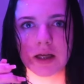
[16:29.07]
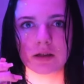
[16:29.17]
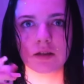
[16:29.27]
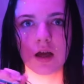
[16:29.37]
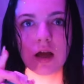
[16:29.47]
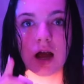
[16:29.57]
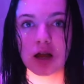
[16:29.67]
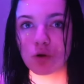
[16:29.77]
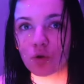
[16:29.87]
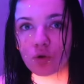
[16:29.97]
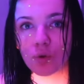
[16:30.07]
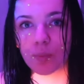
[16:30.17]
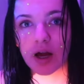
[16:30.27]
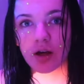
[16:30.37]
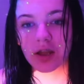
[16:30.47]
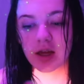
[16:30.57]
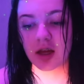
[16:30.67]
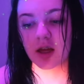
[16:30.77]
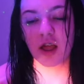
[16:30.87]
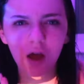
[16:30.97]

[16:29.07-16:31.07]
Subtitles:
because I know you'd be out there,